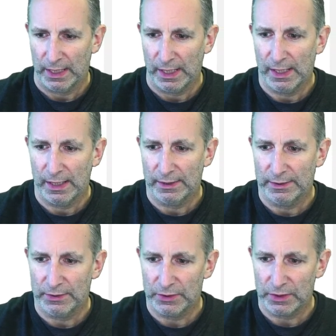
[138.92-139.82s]

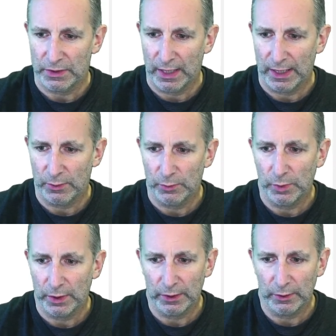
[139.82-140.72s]
And now
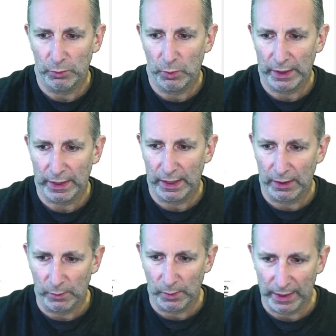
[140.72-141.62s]
we're working
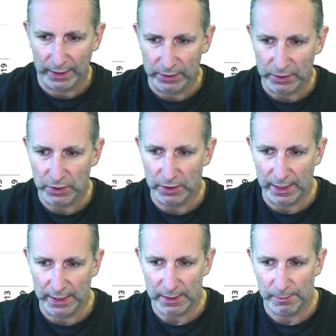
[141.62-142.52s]
our way into the
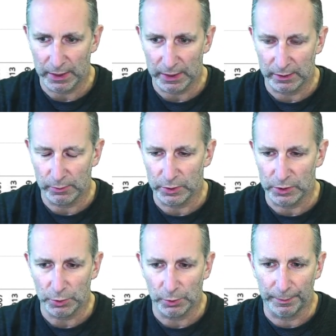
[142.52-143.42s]
next peak,
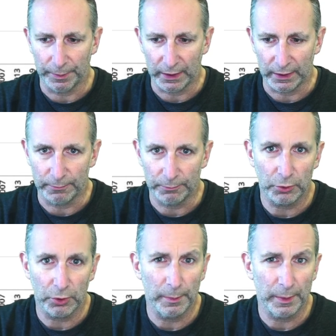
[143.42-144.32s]
which will be
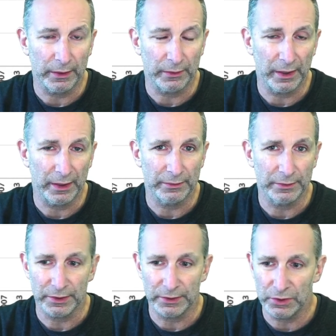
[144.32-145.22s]
probably
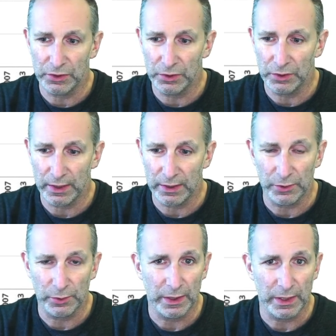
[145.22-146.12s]
around
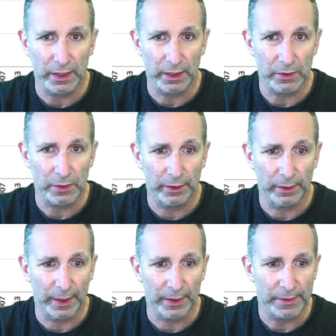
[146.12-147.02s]
2026 or
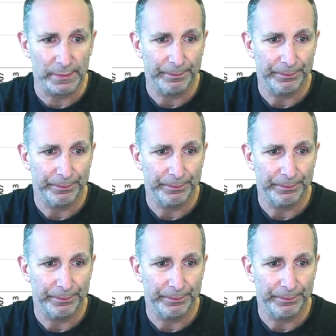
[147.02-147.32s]
thereabouts.